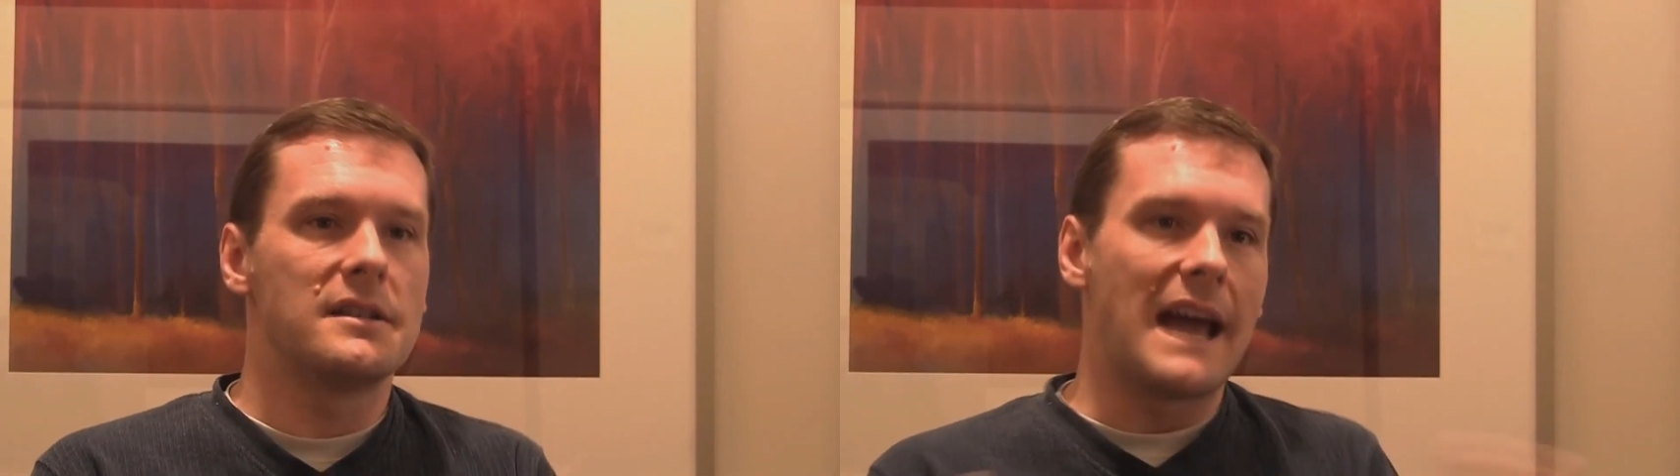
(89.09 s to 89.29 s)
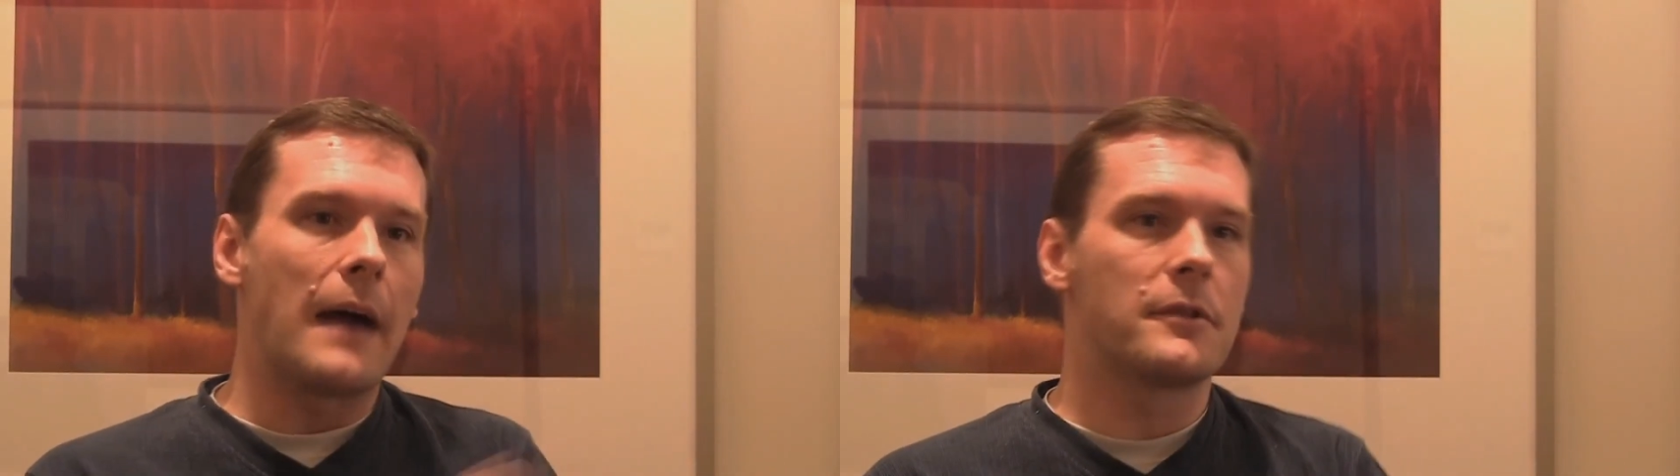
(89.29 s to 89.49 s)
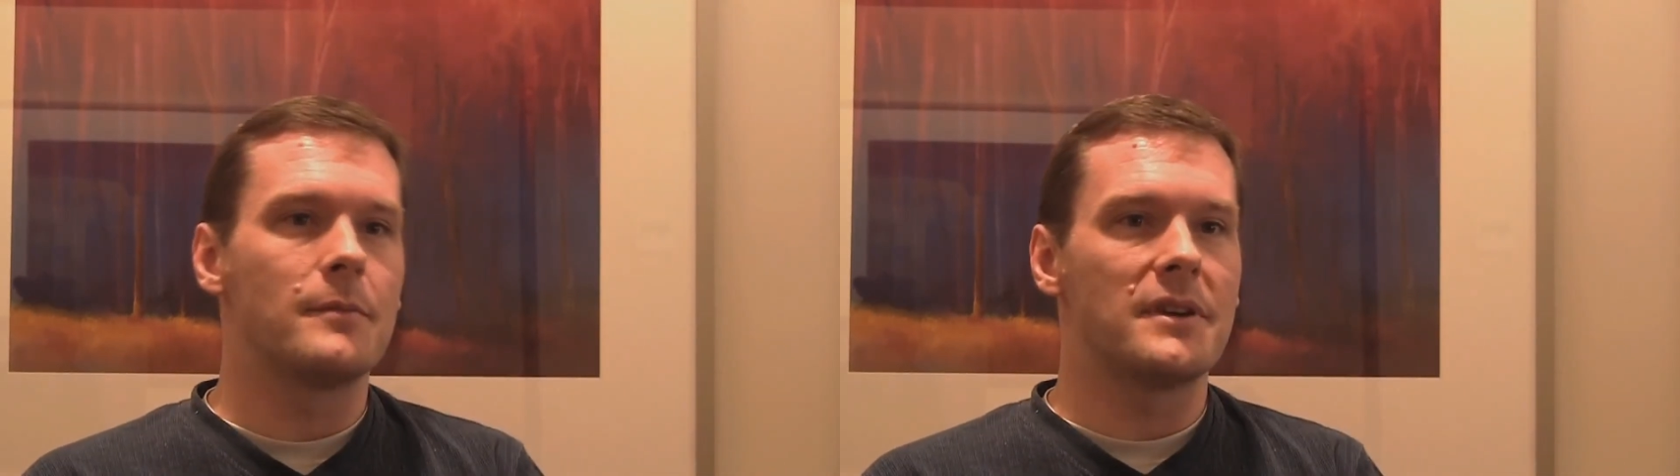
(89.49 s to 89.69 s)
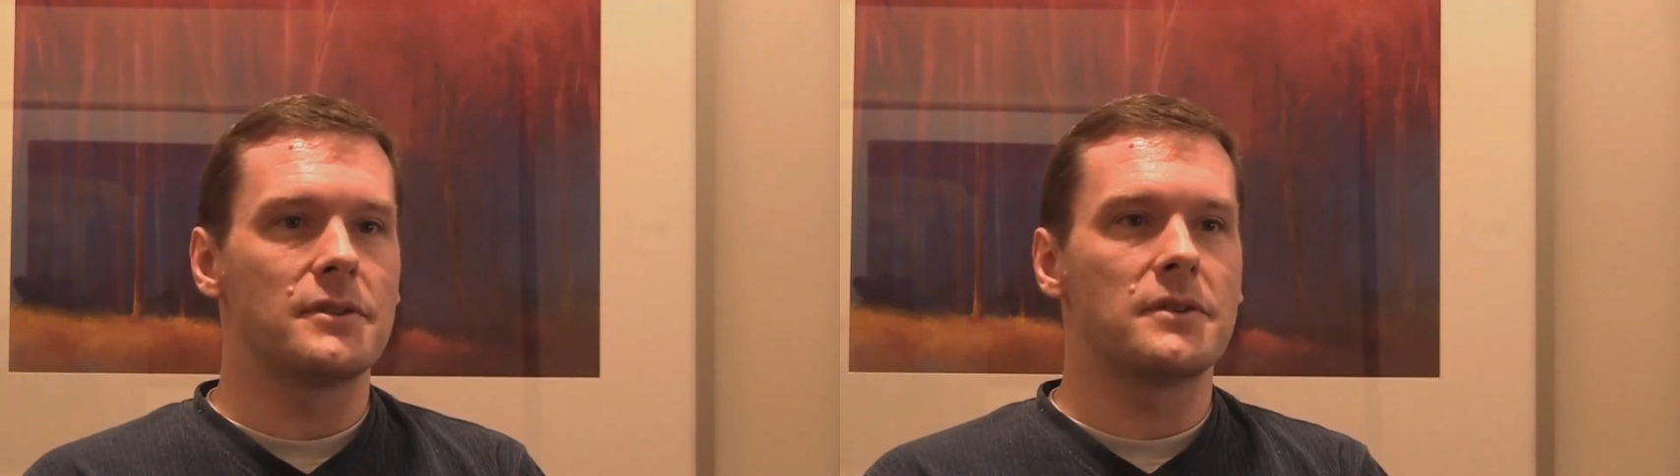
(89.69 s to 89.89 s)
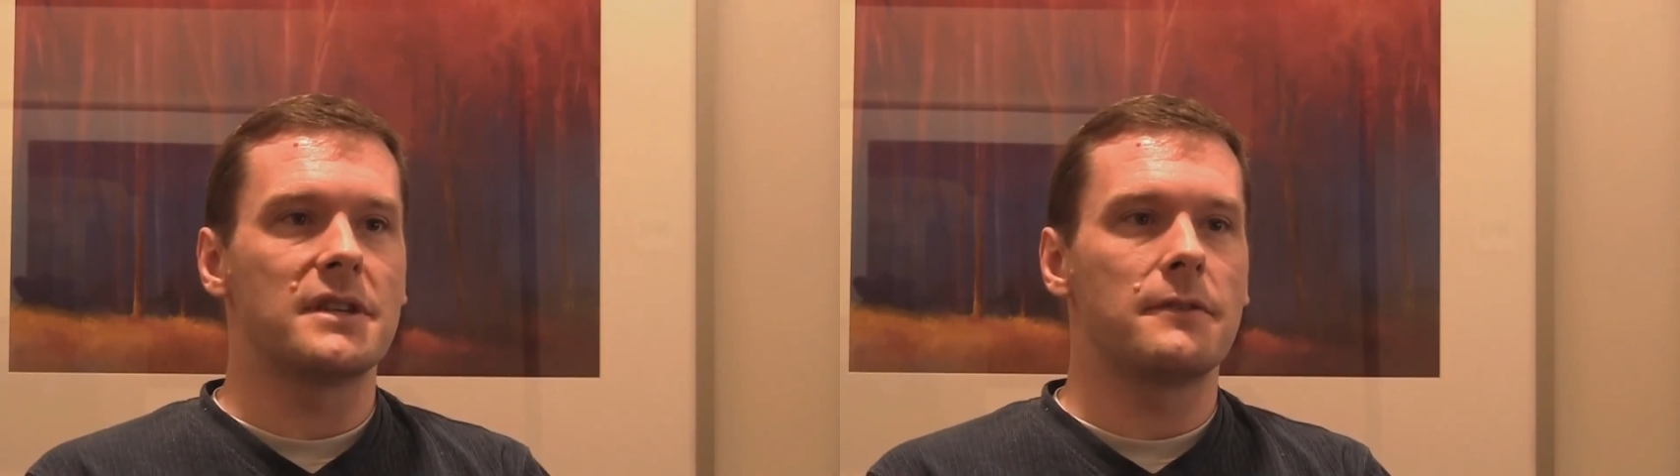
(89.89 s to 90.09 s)
adapt them
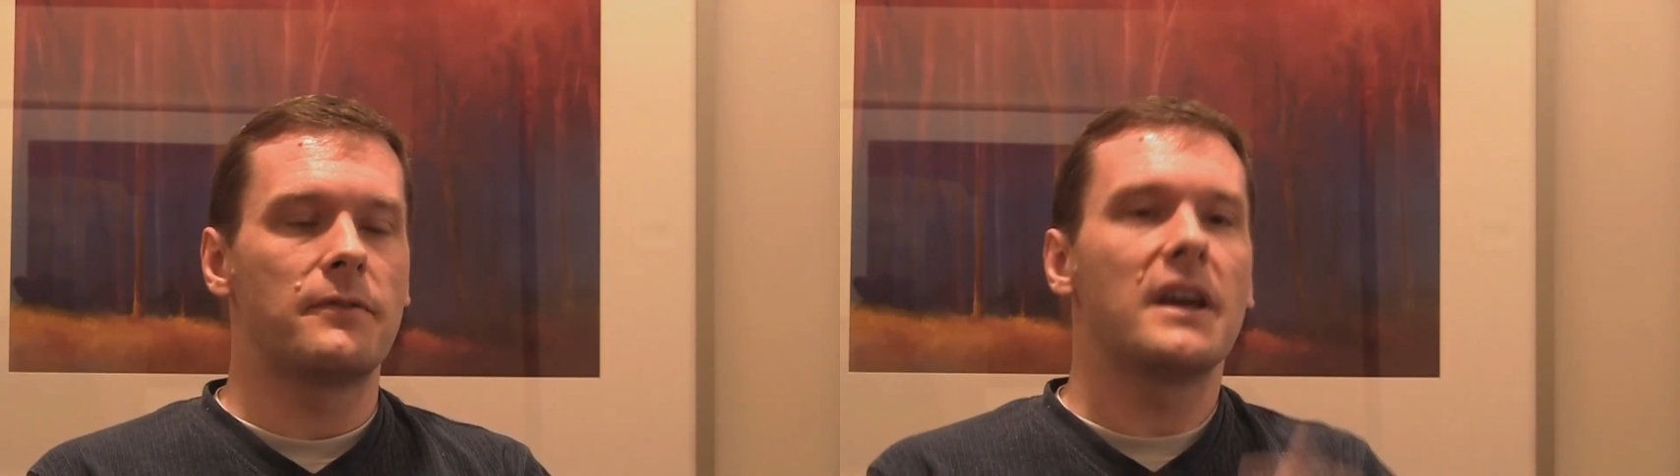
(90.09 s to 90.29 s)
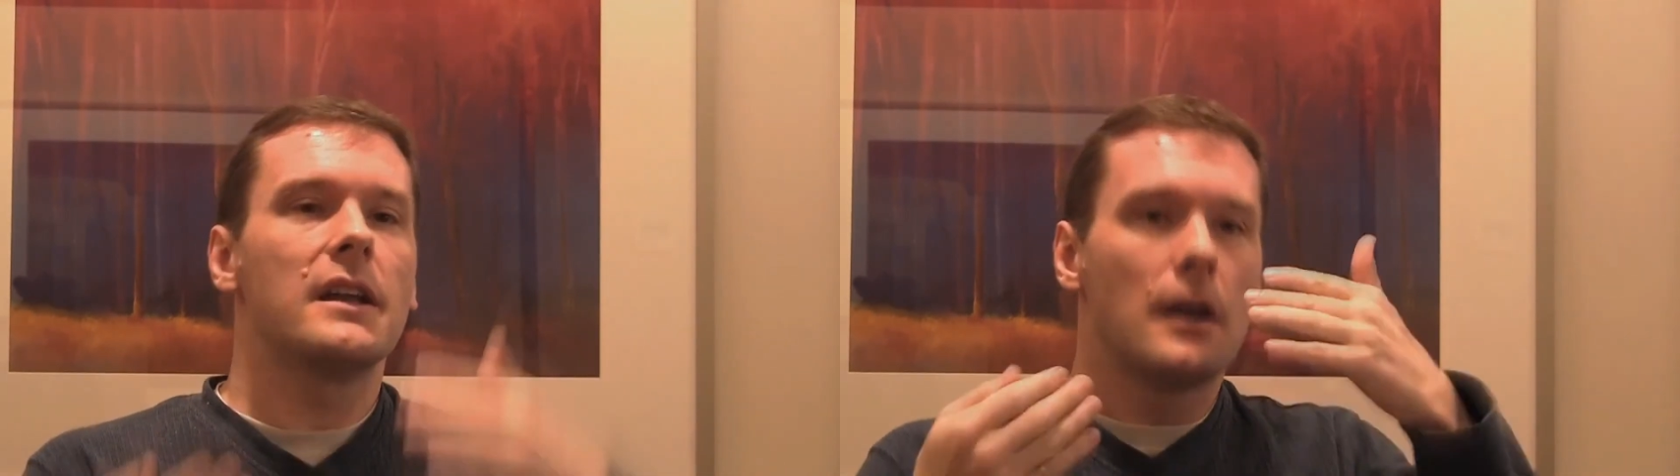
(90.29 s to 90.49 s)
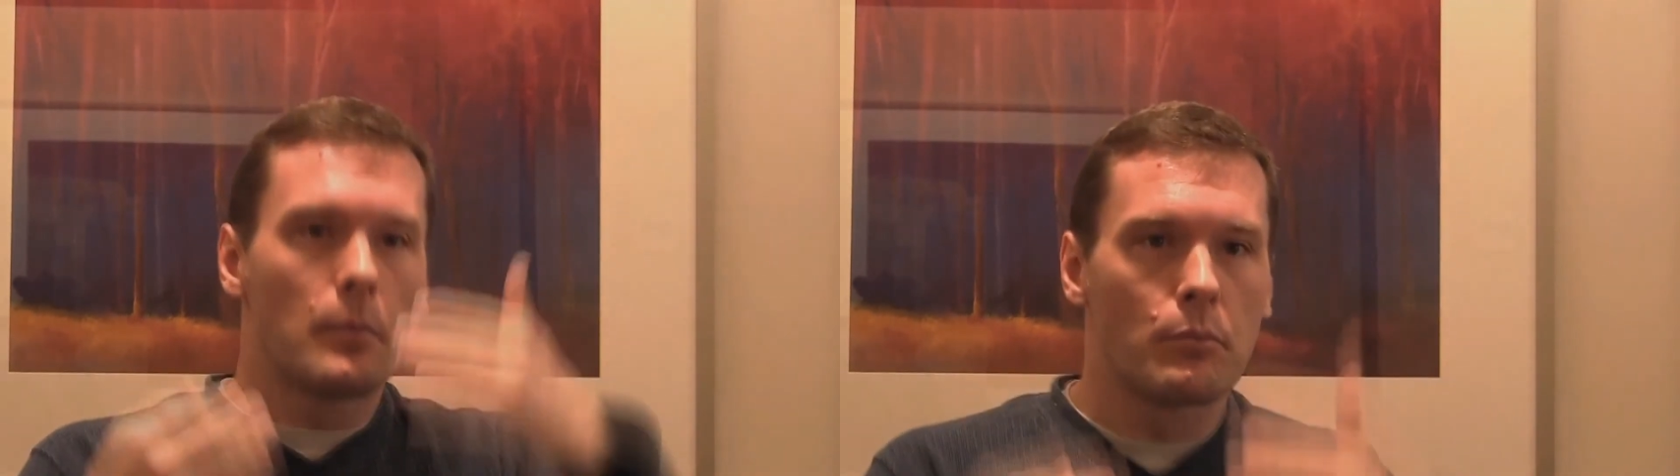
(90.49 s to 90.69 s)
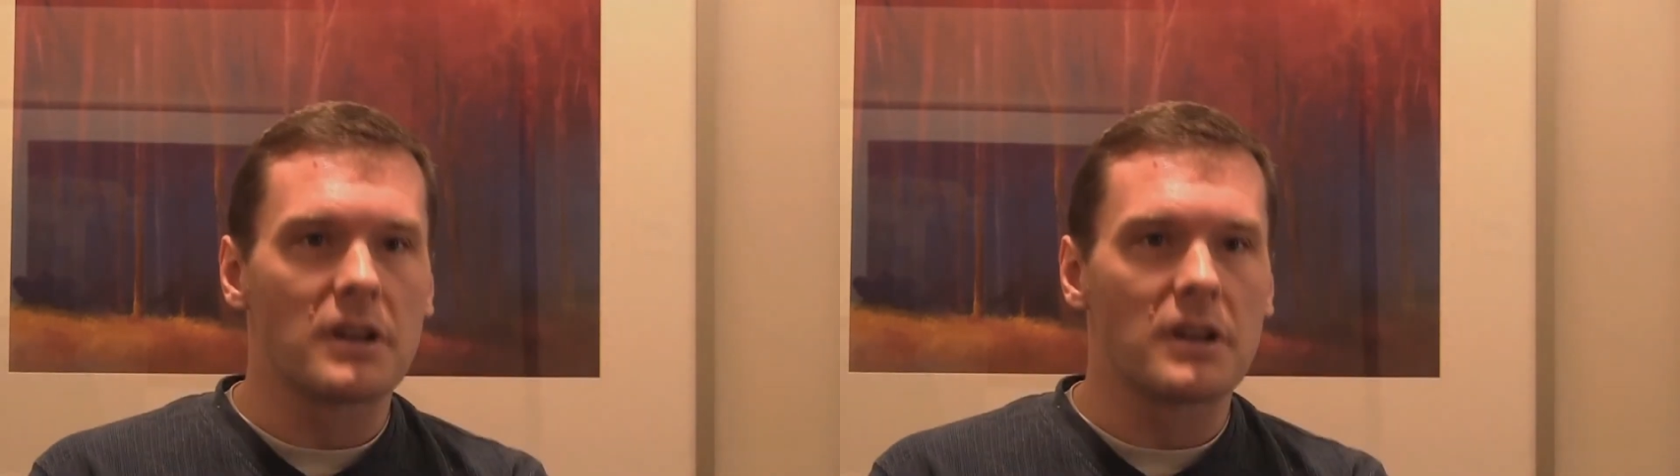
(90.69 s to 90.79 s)
as you see fit,